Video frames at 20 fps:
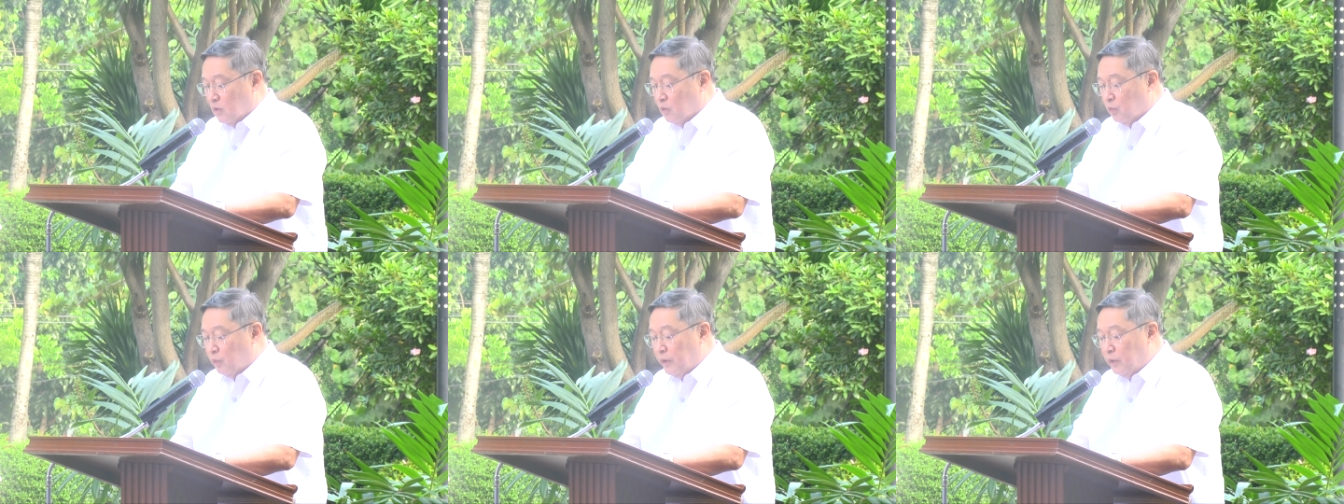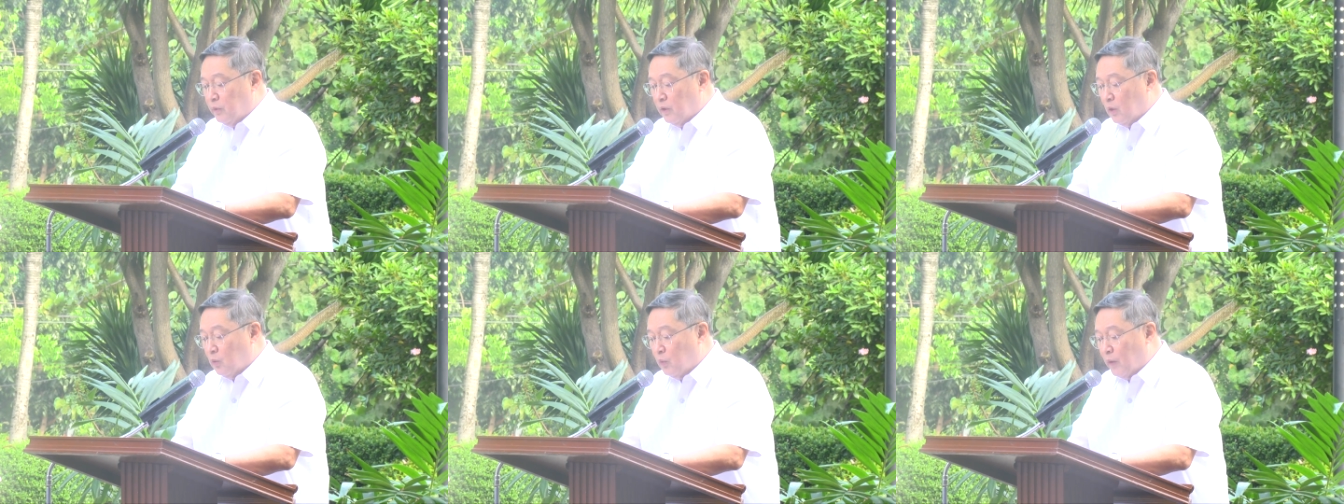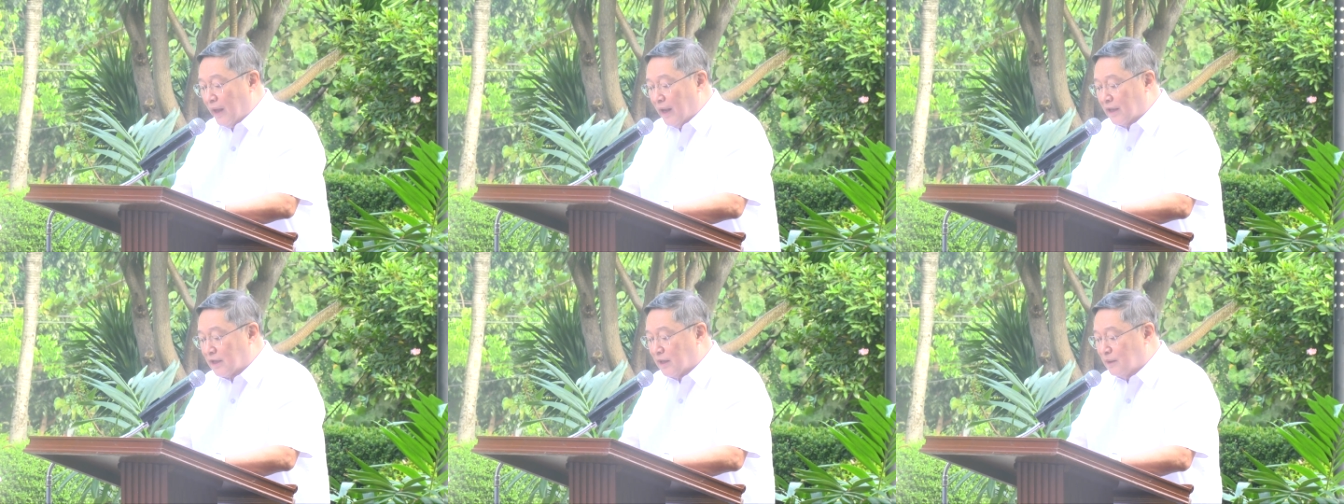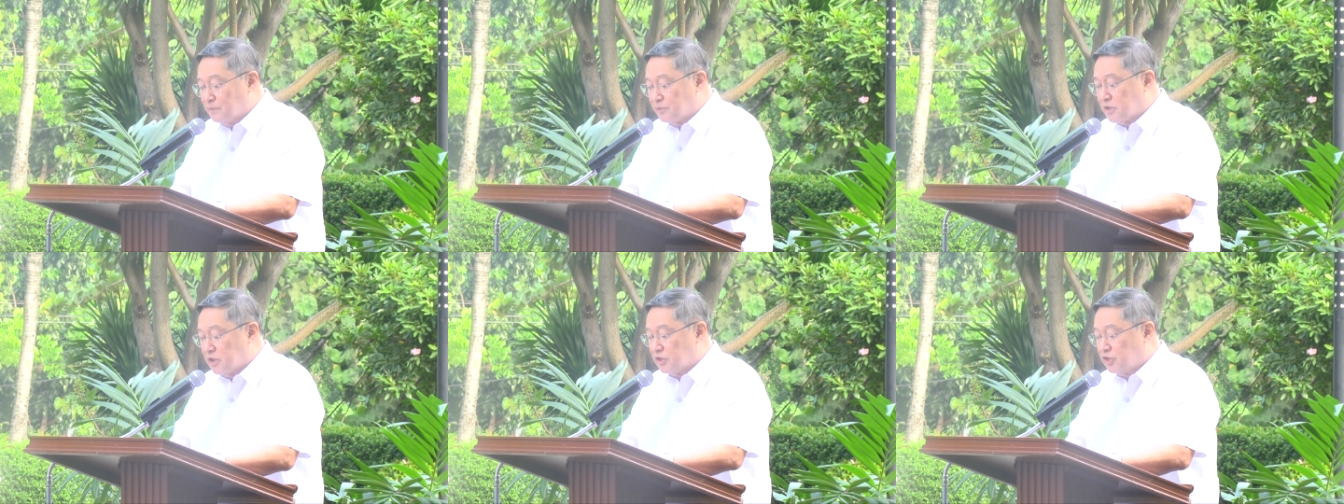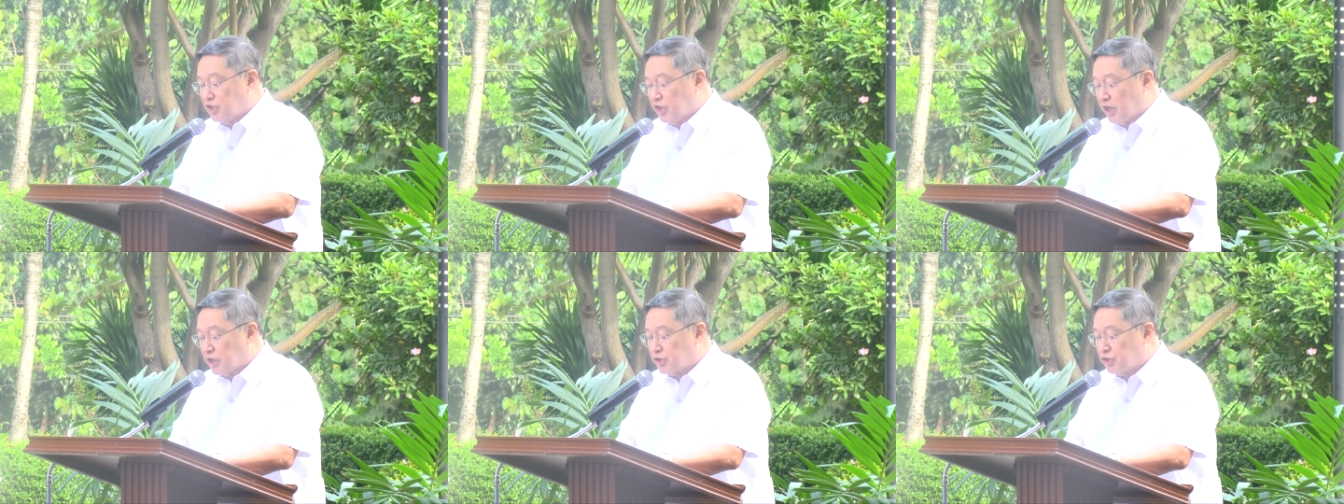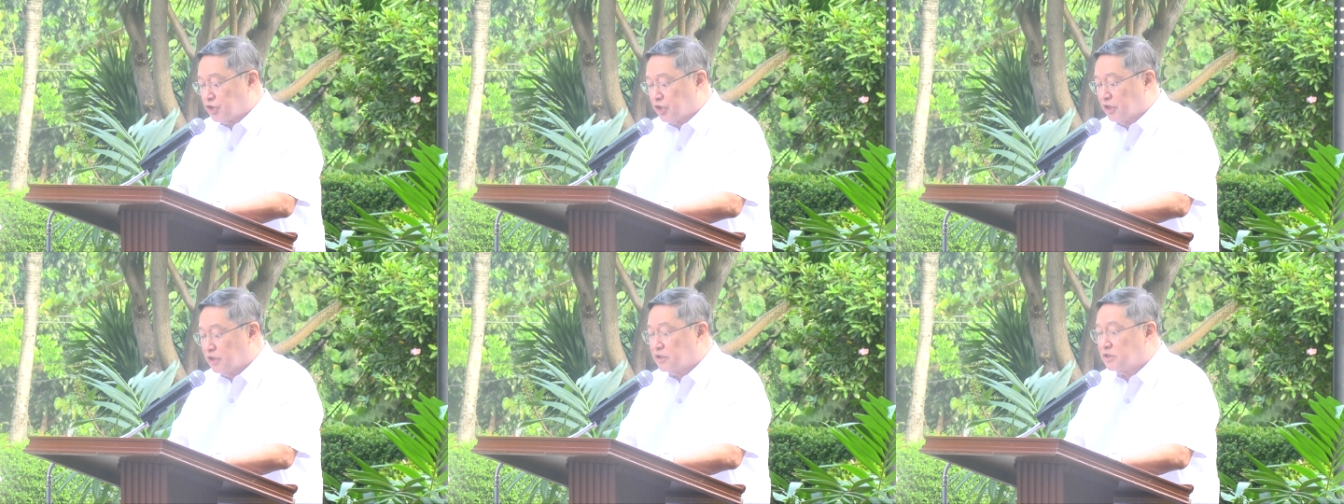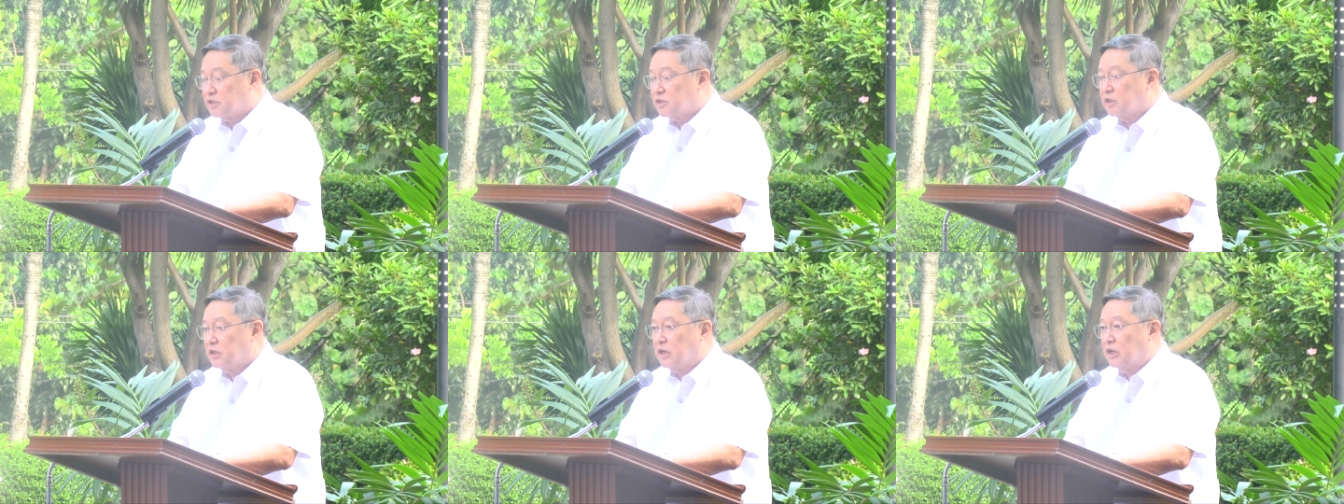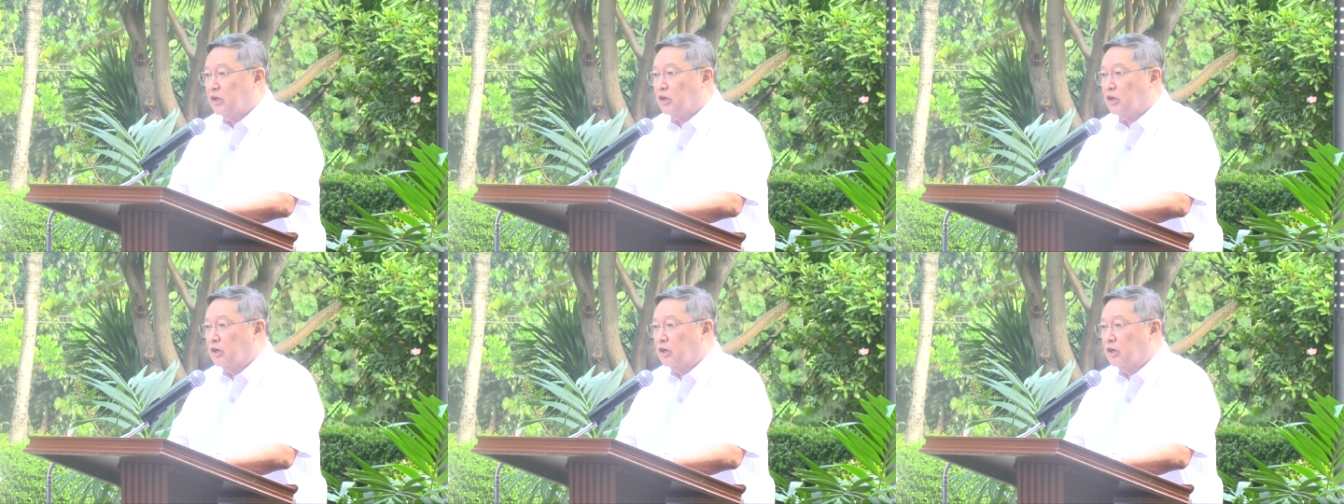We will welcome suggestions